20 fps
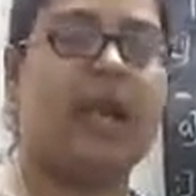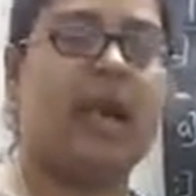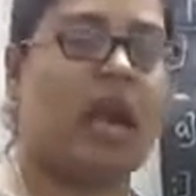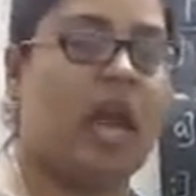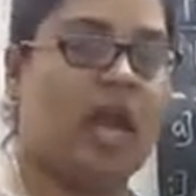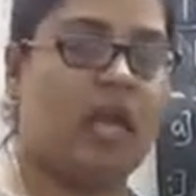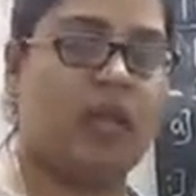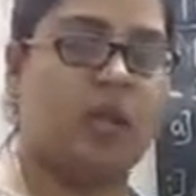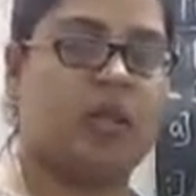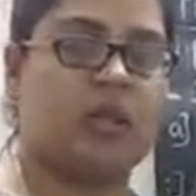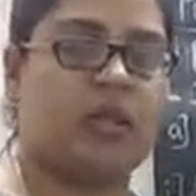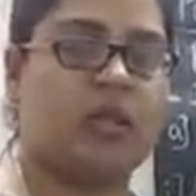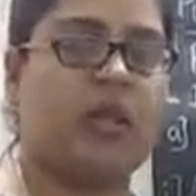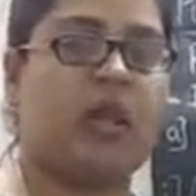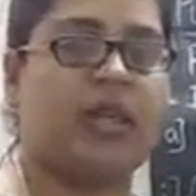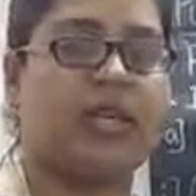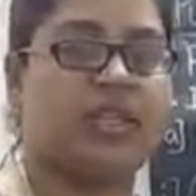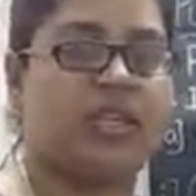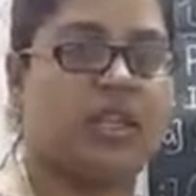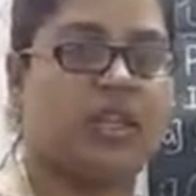and also
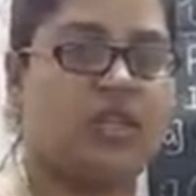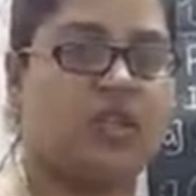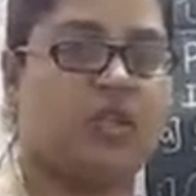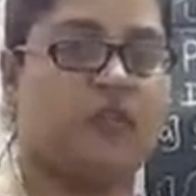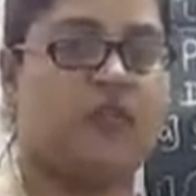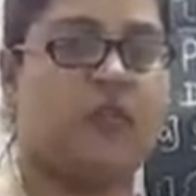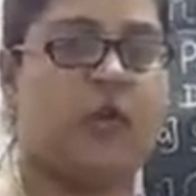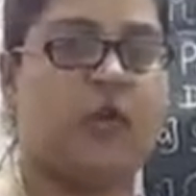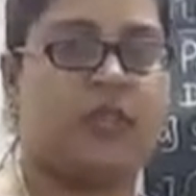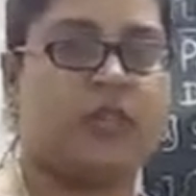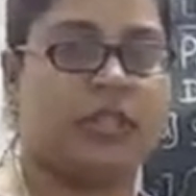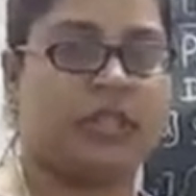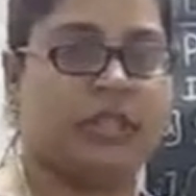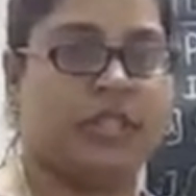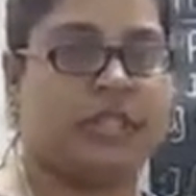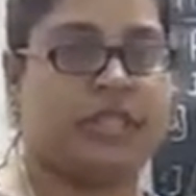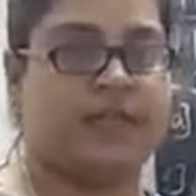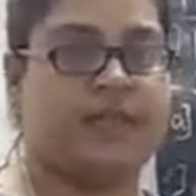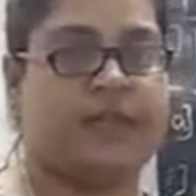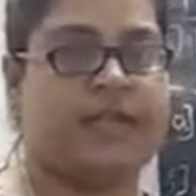exchange of oxygen
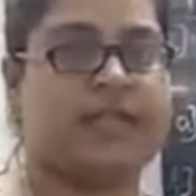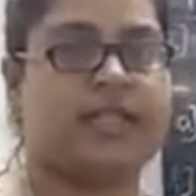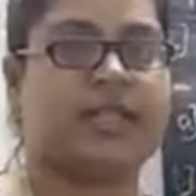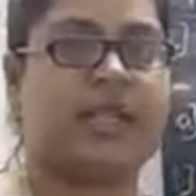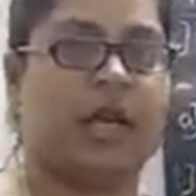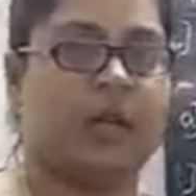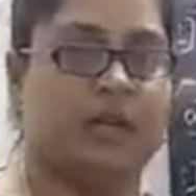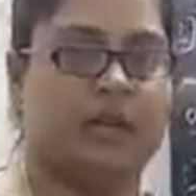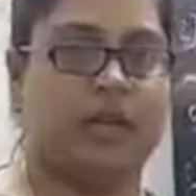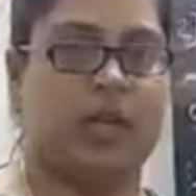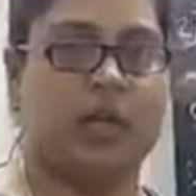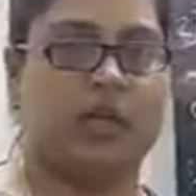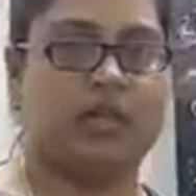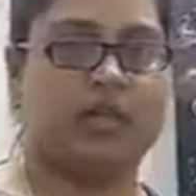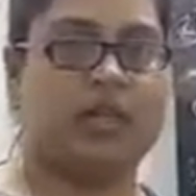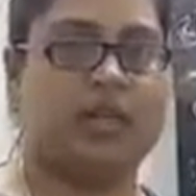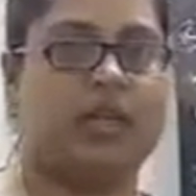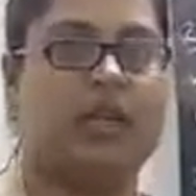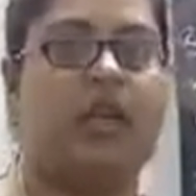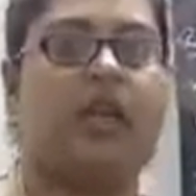as well as carbon
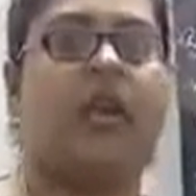dioxide,